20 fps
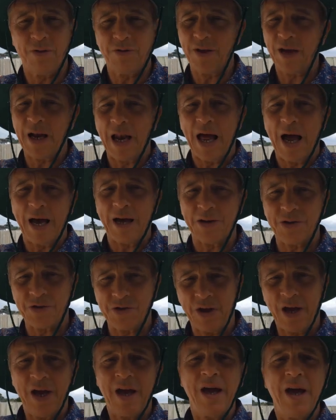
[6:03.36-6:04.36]
on the
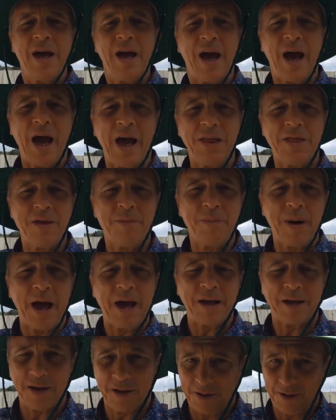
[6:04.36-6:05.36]
glass and the
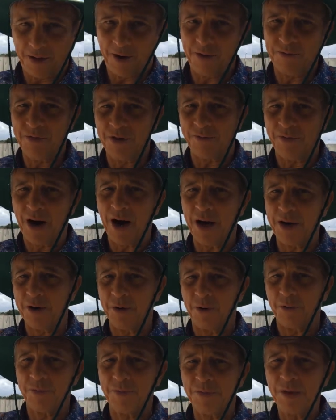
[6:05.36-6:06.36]
back of the
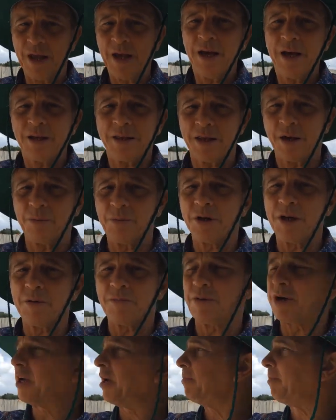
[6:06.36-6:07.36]
vinyl. Then when you
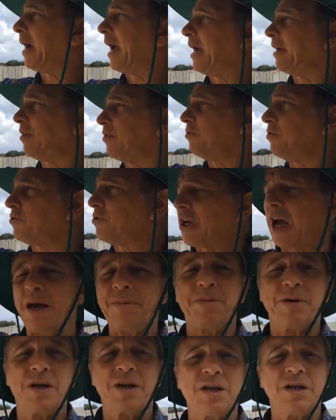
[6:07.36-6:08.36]
bring it back, you
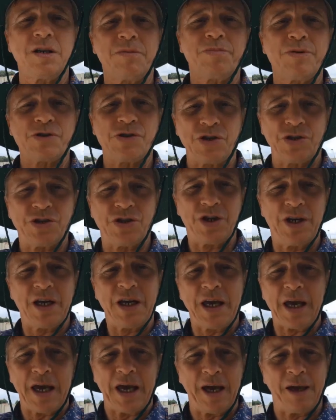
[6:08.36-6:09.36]
tape it into position
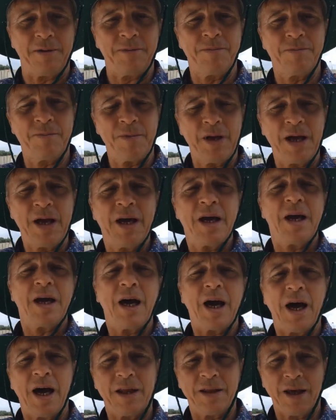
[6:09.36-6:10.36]
again,
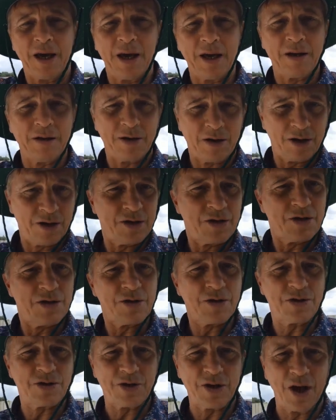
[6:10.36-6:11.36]
and then
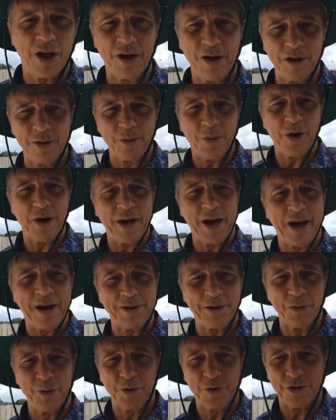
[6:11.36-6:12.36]
slowly work
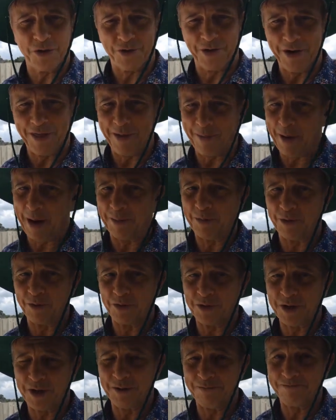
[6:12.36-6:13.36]
out the water and the
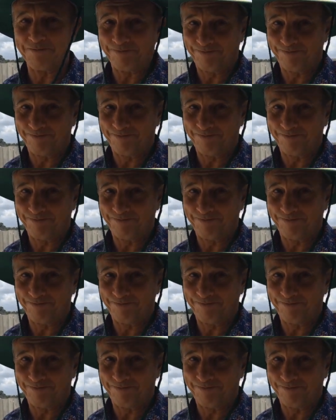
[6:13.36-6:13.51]
bubbles.